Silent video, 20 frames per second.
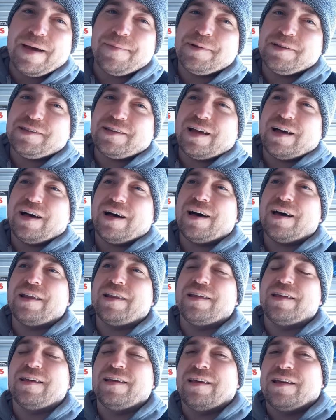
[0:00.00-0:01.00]

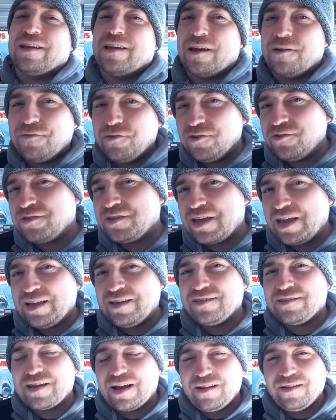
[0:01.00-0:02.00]
Amazon, if you
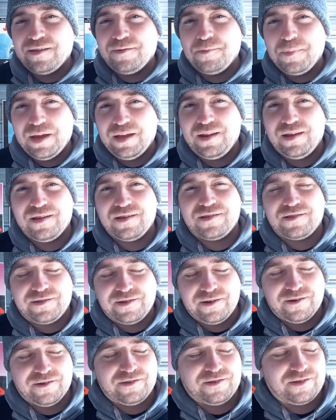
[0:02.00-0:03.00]
take selling media
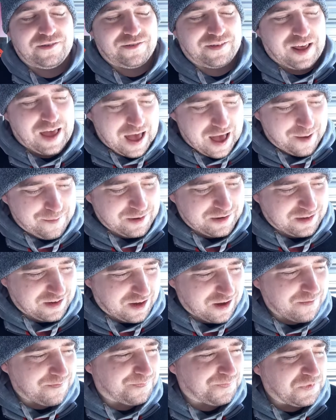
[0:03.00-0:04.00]
seriously on
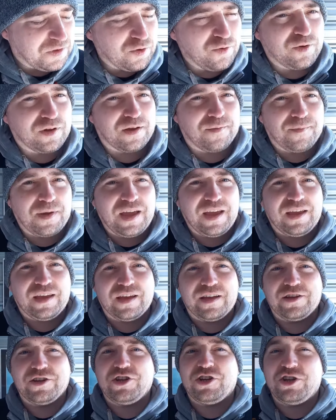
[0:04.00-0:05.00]
Amazon, you can make
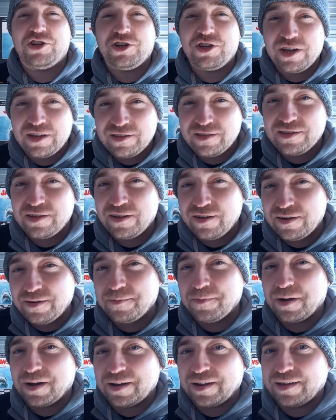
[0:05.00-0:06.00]
a shit ton
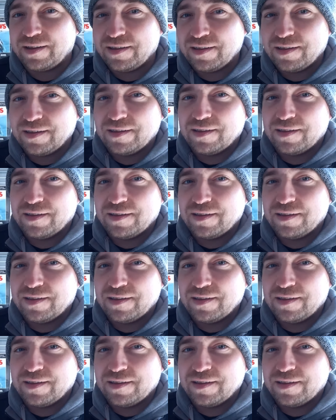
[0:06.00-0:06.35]
of money.